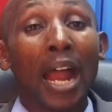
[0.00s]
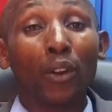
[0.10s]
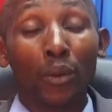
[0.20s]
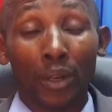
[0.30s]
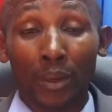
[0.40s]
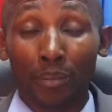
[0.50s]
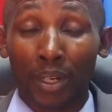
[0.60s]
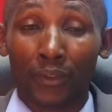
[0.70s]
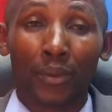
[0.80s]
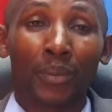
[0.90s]
an online
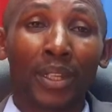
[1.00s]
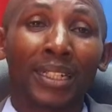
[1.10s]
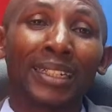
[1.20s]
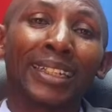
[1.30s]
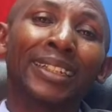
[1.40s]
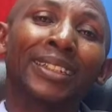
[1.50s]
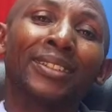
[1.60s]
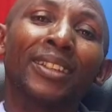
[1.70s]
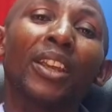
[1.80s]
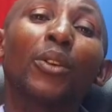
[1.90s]
platform that
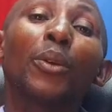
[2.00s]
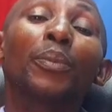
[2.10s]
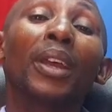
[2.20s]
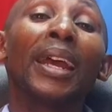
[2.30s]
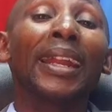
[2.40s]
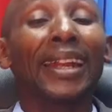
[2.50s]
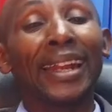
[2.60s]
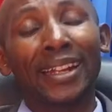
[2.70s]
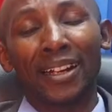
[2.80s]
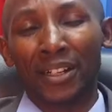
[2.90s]
engages, equips, and
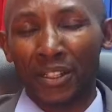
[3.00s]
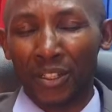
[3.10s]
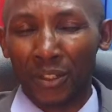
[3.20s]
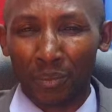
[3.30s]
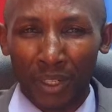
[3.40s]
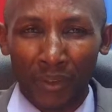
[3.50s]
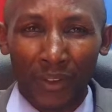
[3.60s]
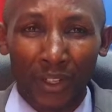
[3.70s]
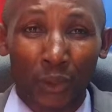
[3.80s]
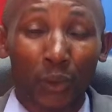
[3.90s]
encourages
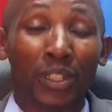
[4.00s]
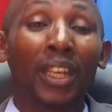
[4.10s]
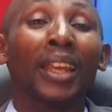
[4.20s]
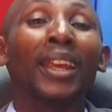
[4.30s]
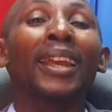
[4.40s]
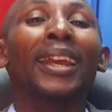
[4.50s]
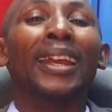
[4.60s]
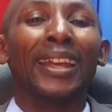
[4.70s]
believers to say,